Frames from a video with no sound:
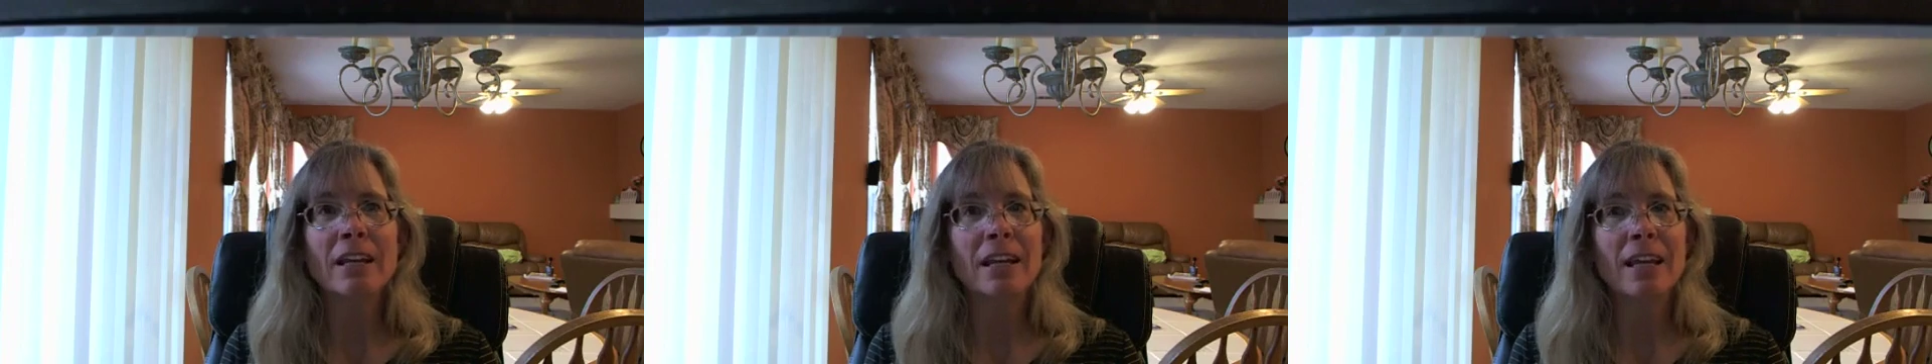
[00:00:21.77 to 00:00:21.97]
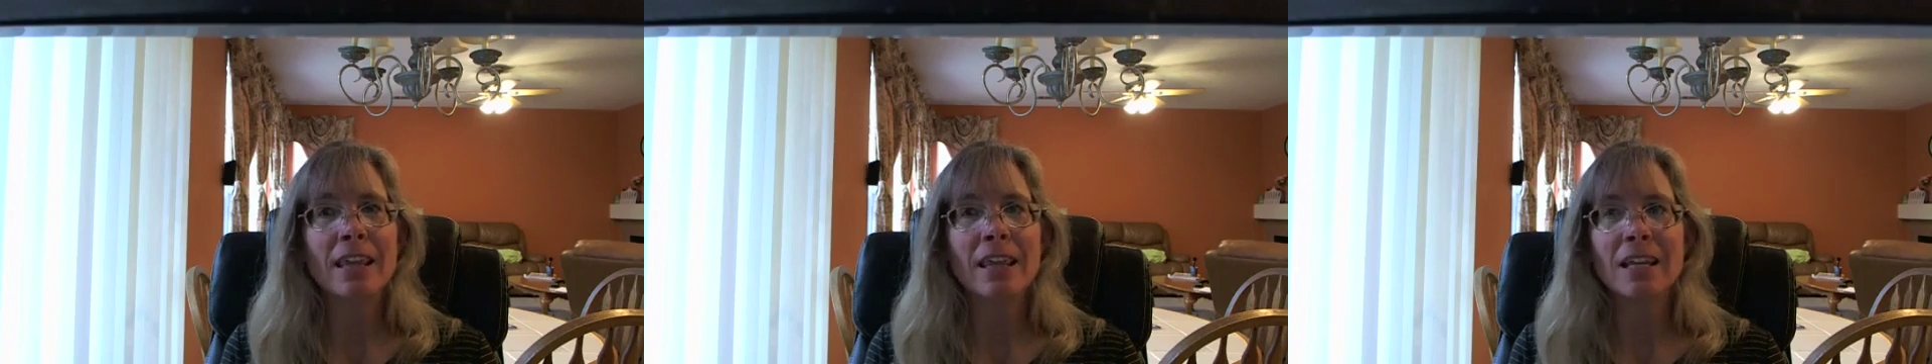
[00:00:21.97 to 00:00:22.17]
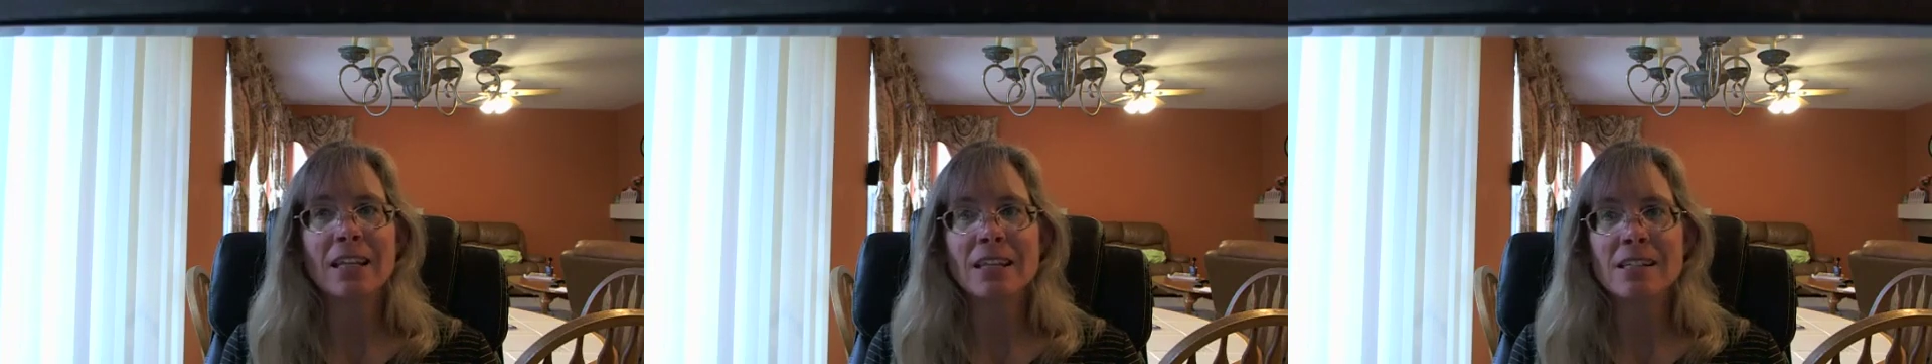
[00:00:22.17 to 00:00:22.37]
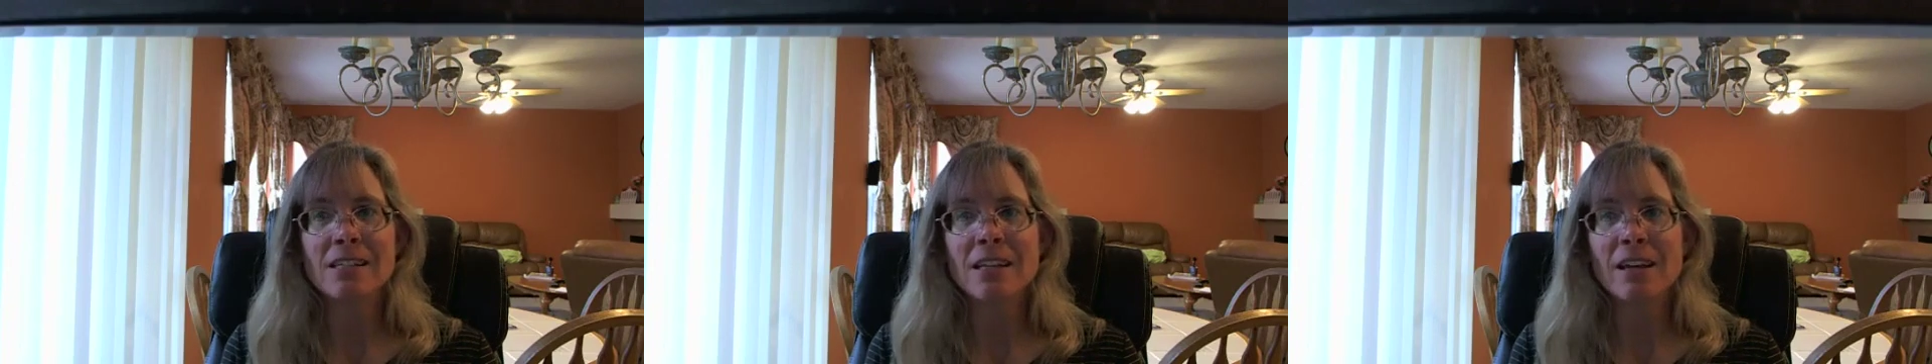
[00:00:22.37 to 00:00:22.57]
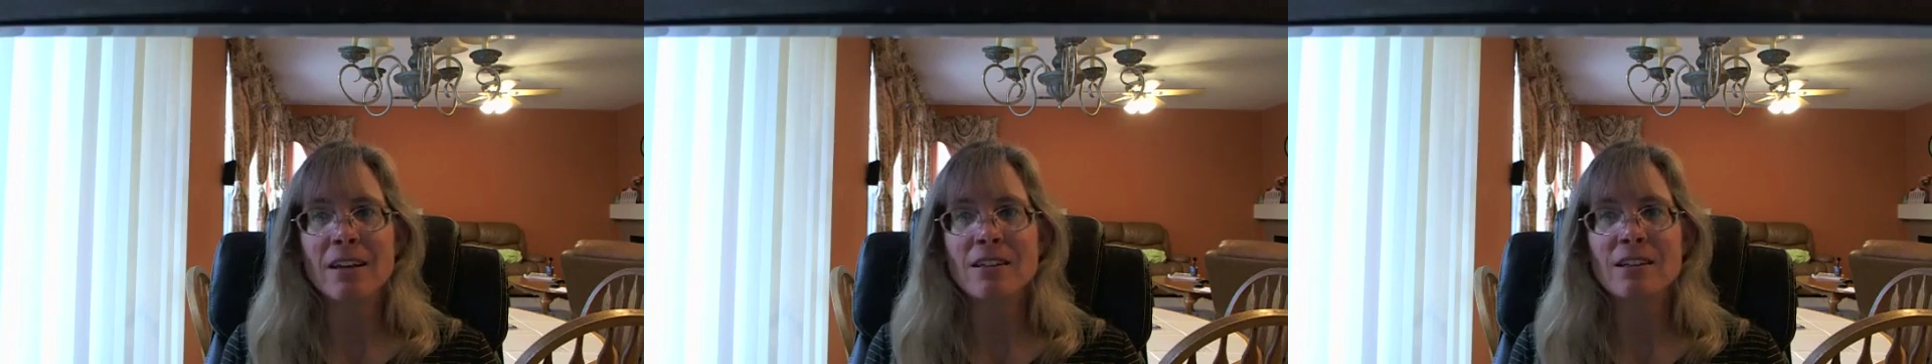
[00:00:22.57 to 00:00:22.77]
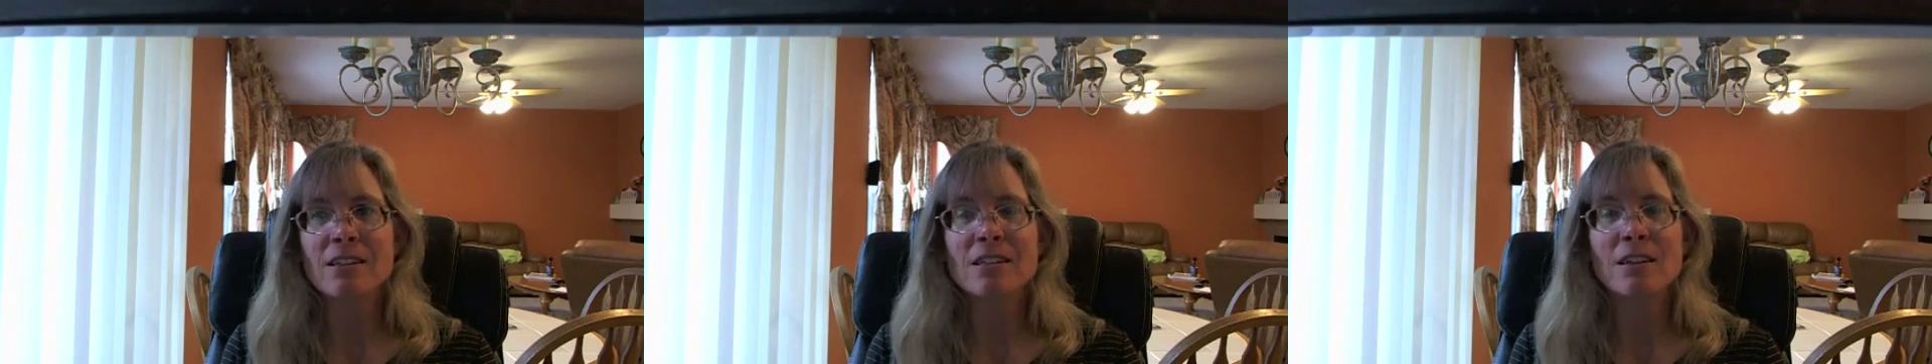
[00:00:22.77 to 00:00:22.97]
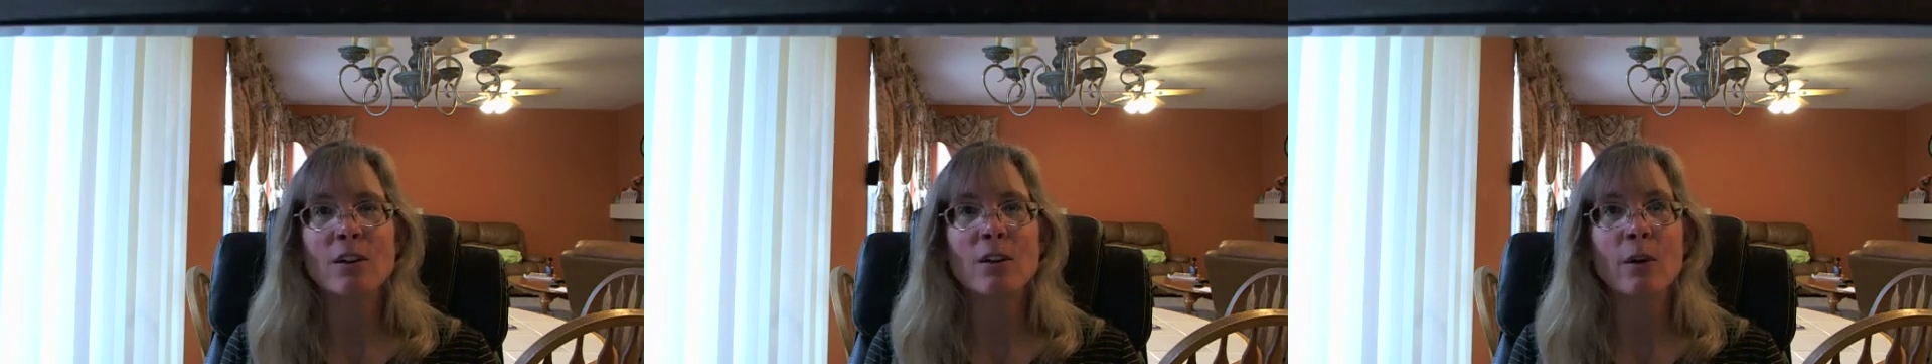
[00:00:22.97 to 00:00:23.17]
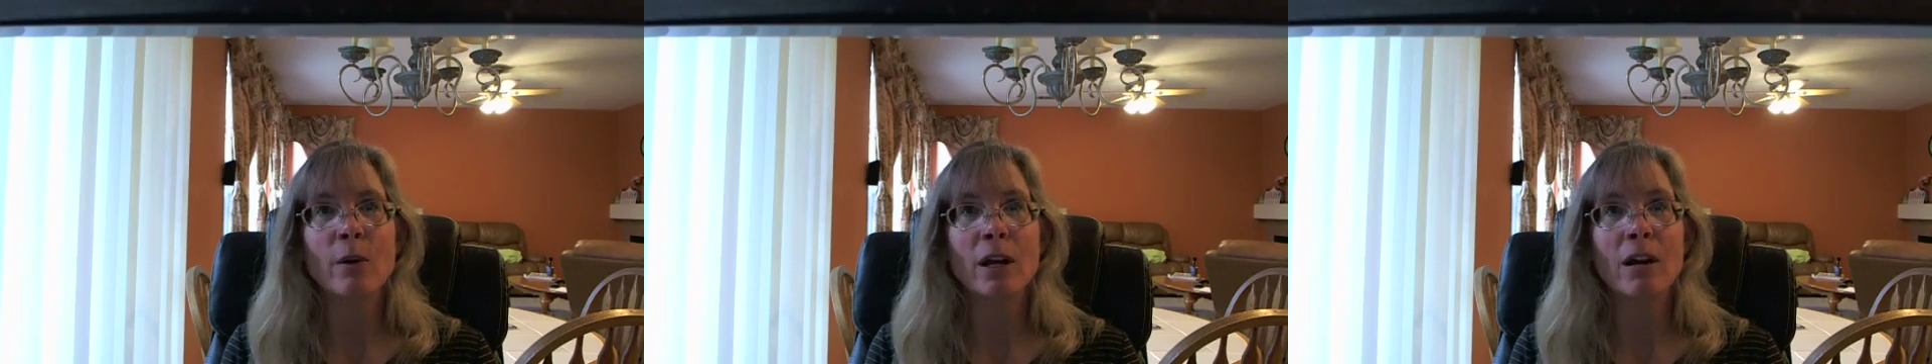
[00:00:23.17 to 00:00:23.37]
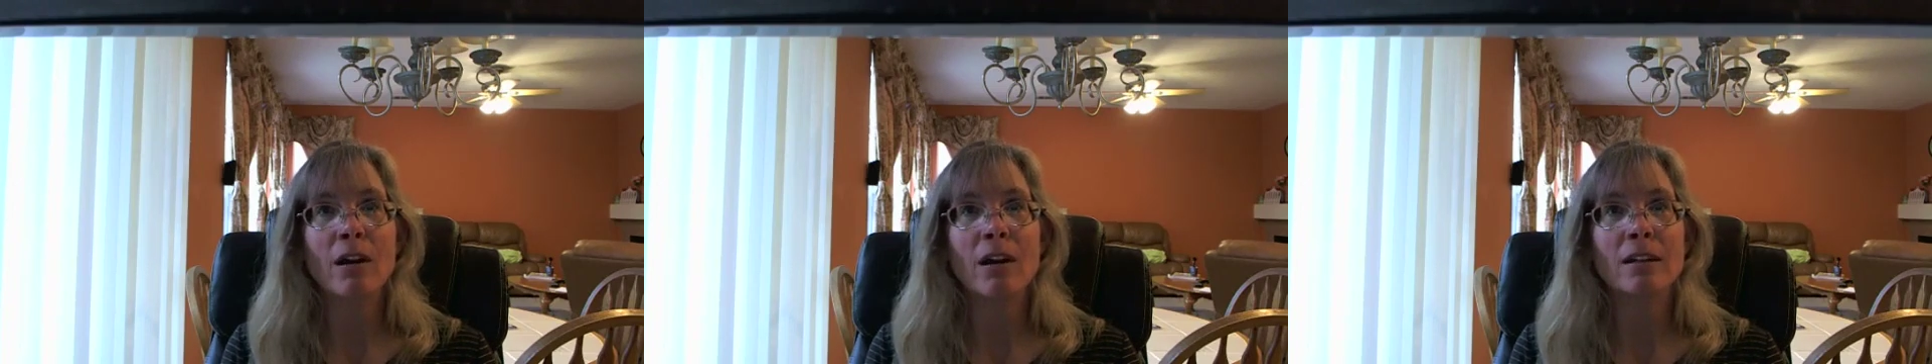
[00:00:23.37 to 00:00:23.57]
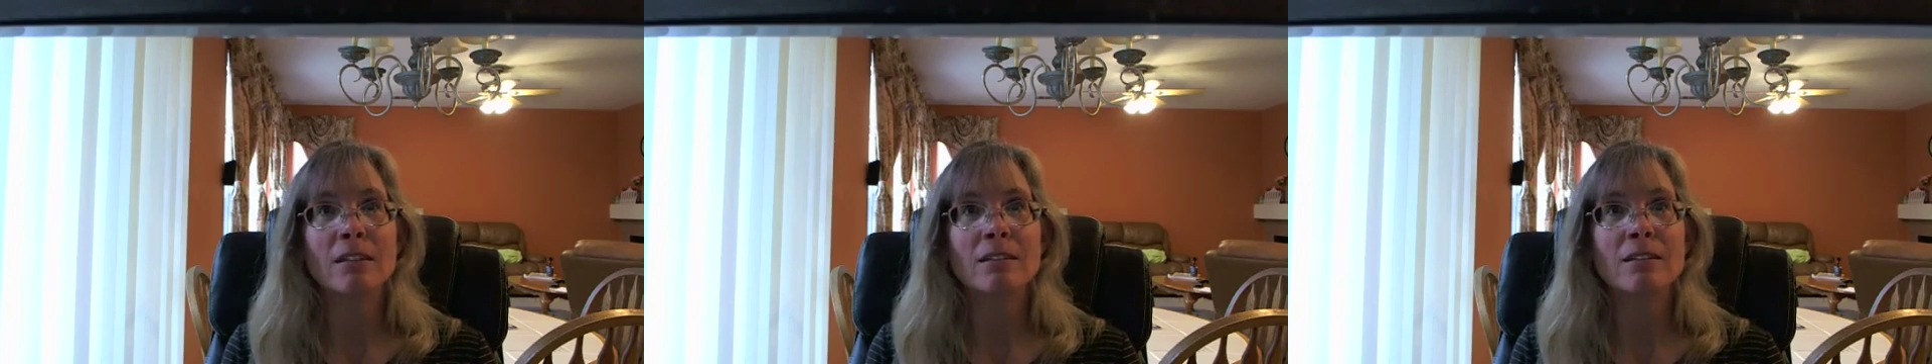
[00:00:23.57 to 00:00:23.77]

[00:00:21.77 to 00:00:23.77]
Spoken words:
and I think the sale is still going on.